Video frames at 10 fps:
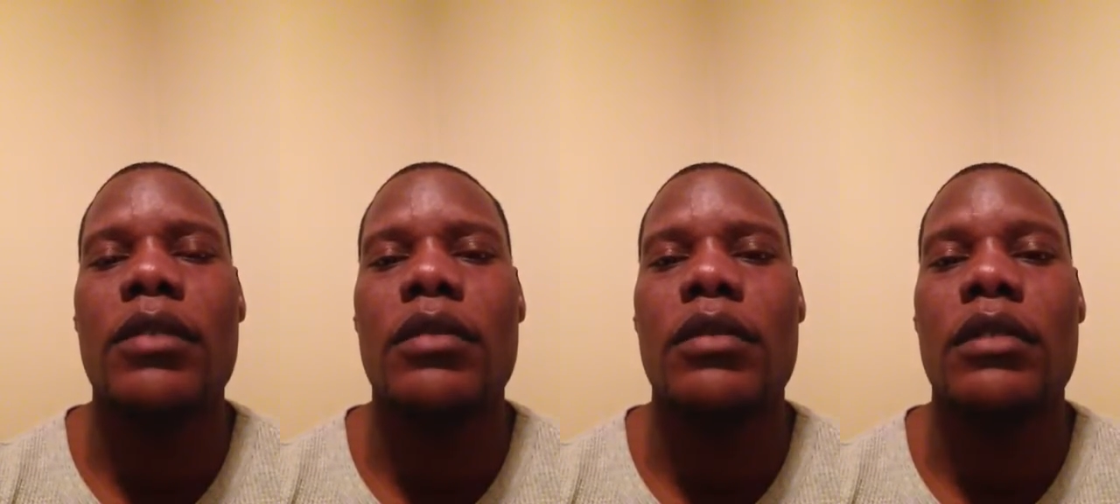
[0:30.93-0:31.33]
He
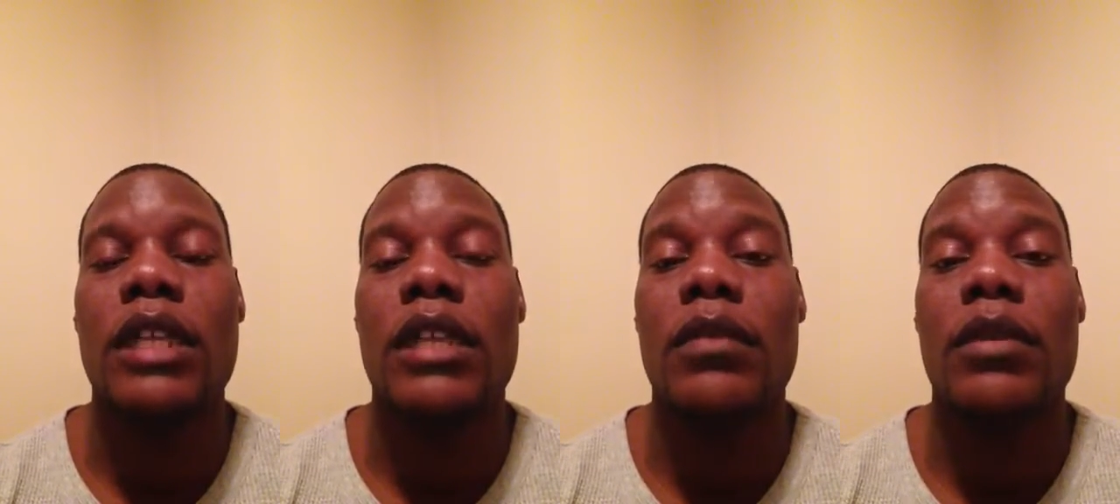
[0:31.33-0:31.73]
was
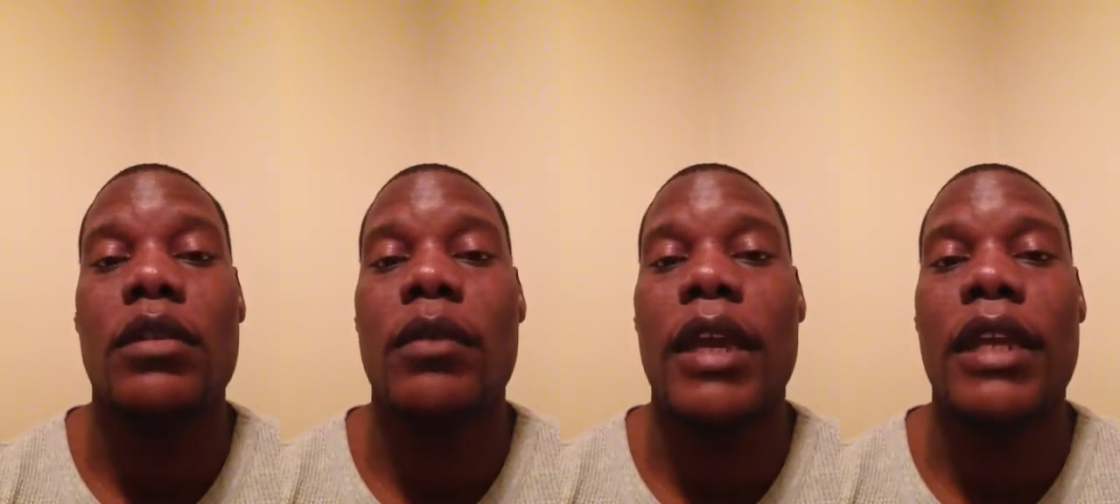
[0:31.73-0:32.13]
hitting him with
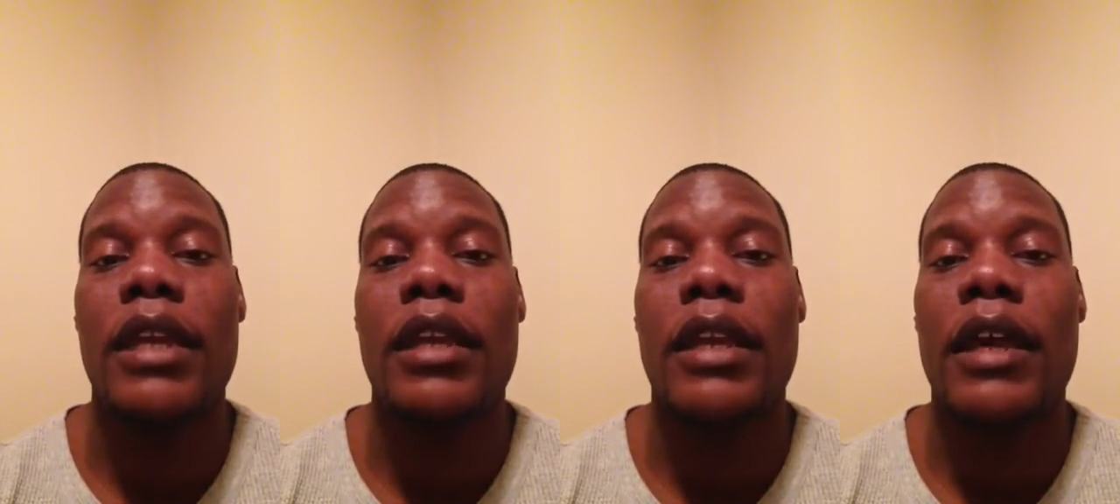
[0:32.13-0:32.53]
the right
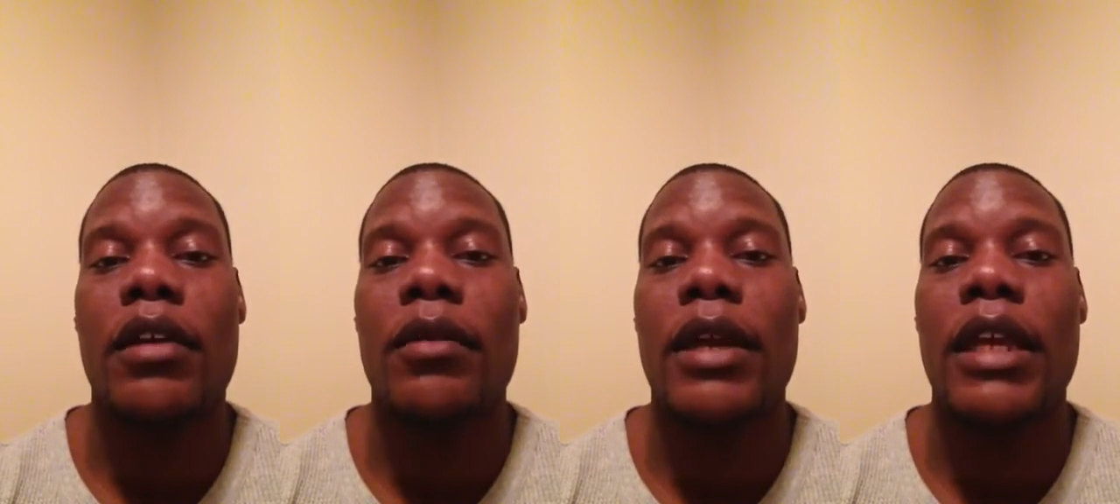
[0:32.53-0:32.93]
hand,
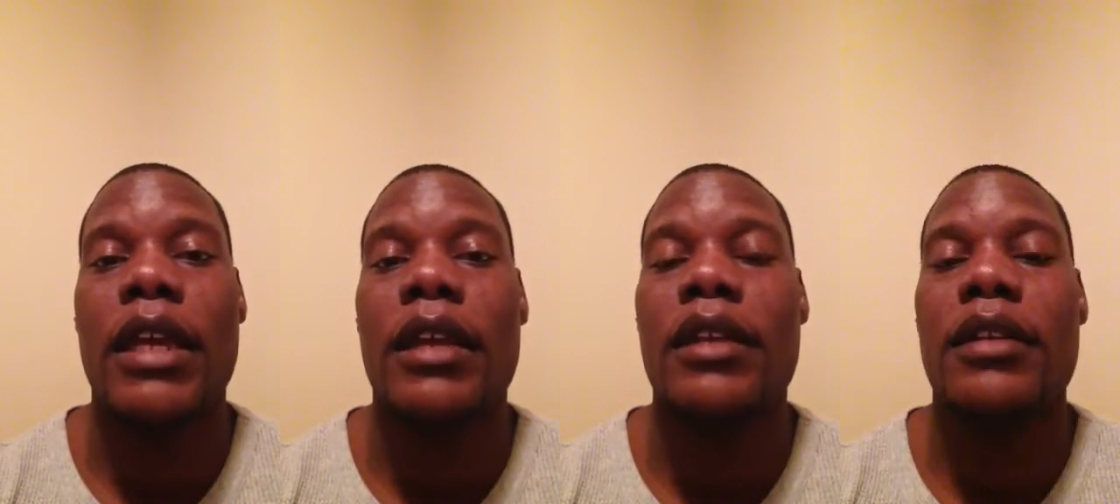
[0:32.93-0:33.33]
counter right
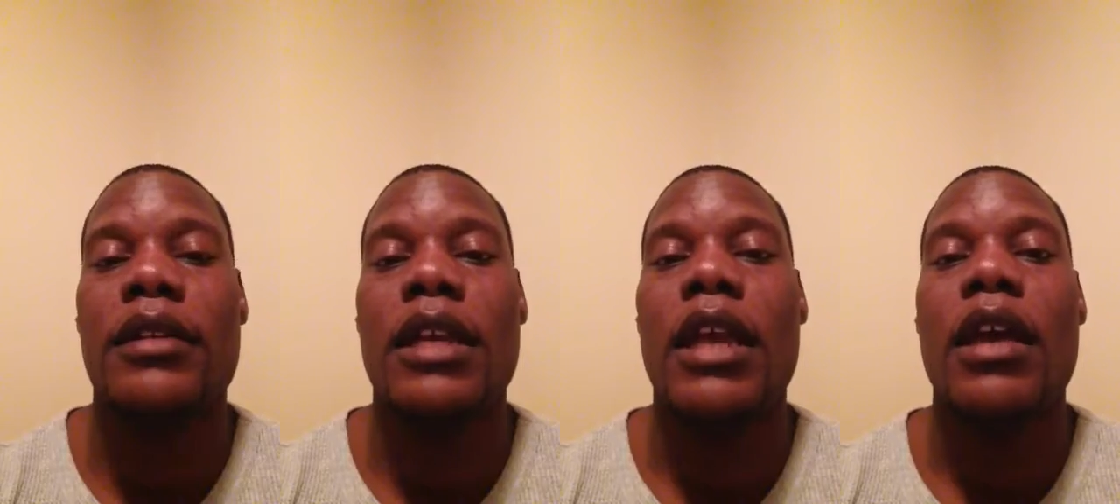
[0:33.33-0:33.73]
hand,
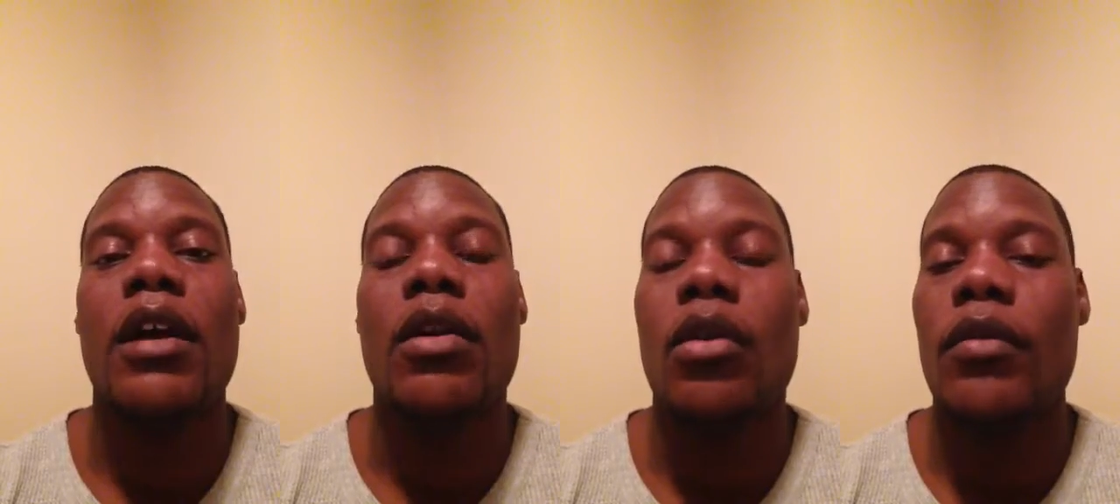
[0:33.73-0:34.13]

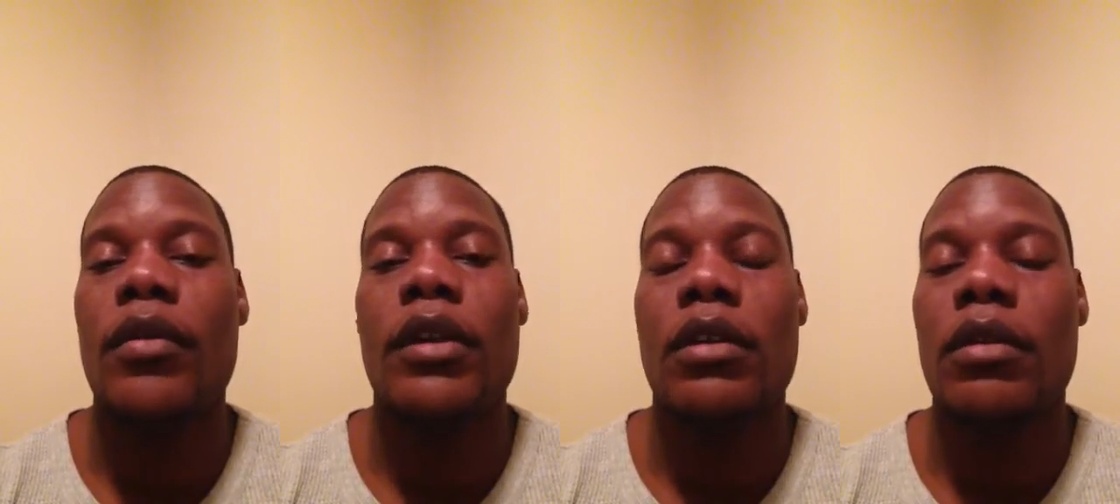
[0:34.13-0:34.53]

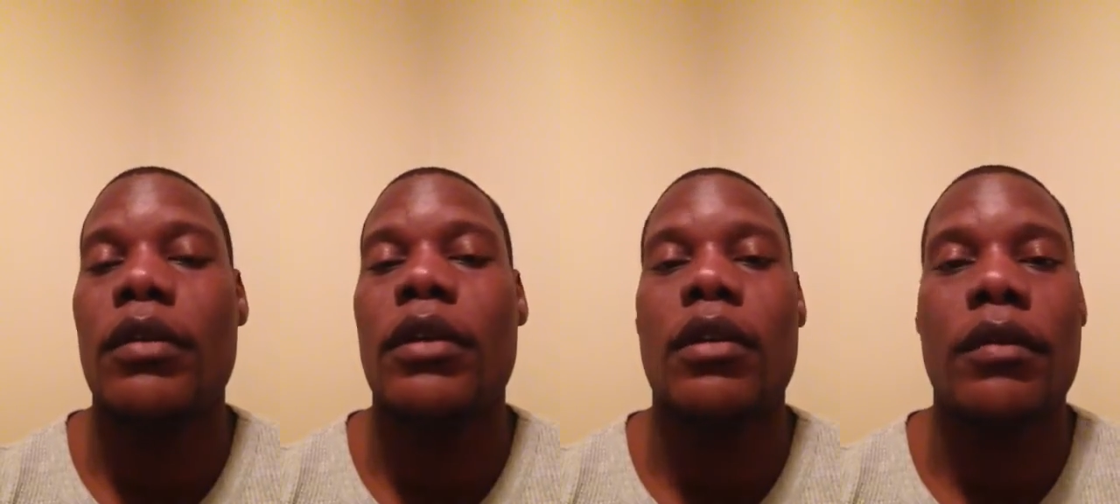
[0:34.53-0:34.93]
over and
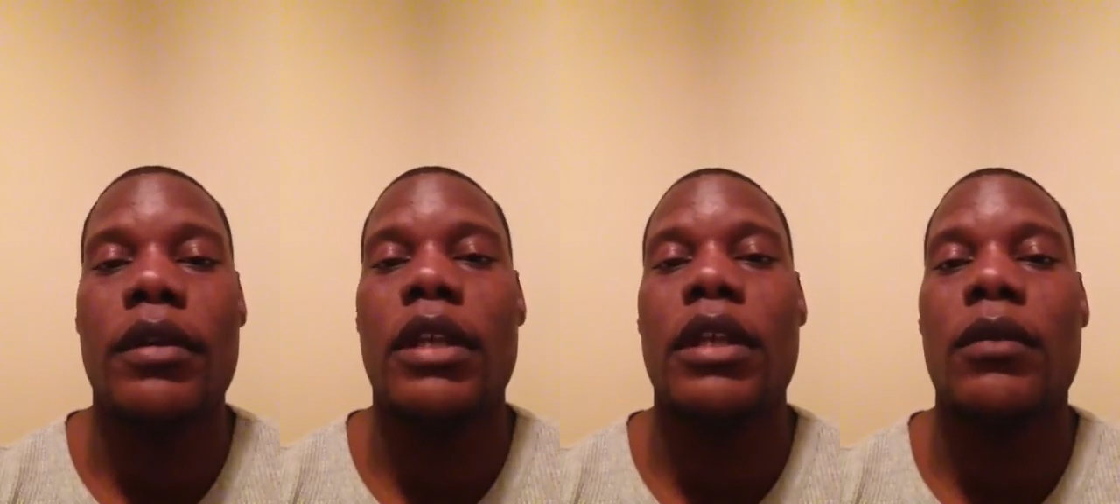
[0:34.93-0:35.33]
over and
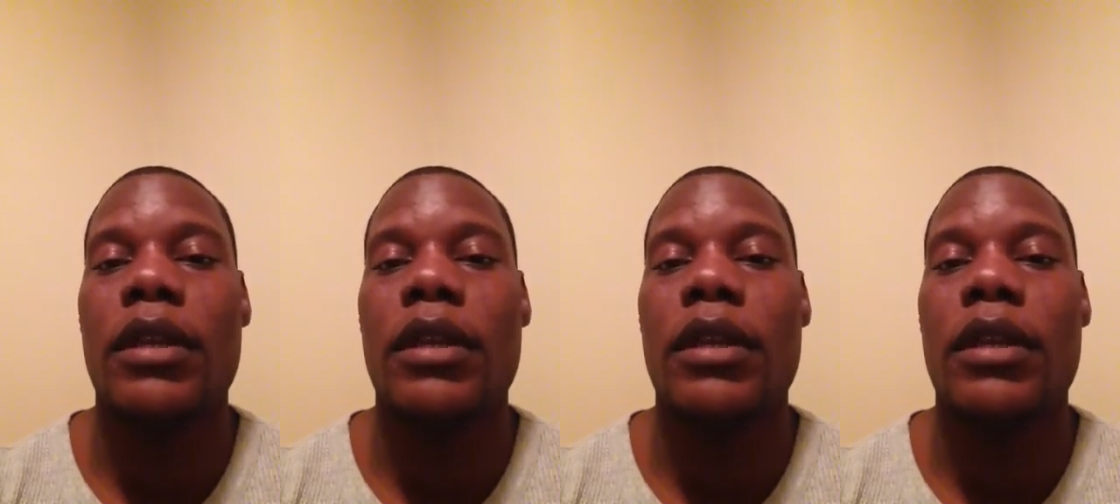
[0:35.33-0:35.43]
over again.